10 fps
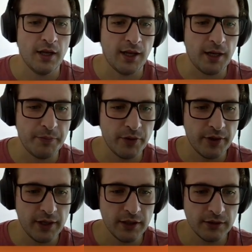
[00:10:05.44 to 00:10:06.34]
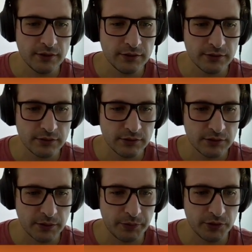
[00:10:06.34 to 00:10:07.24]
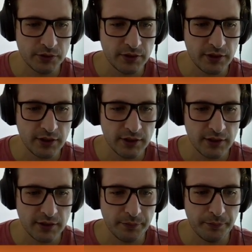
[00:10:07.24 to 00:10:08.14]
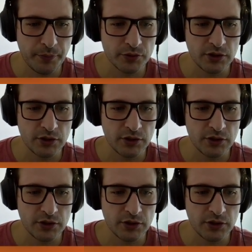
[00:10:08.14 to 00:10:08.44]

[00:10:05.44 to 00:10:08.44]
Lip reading: Help URL, report this error, post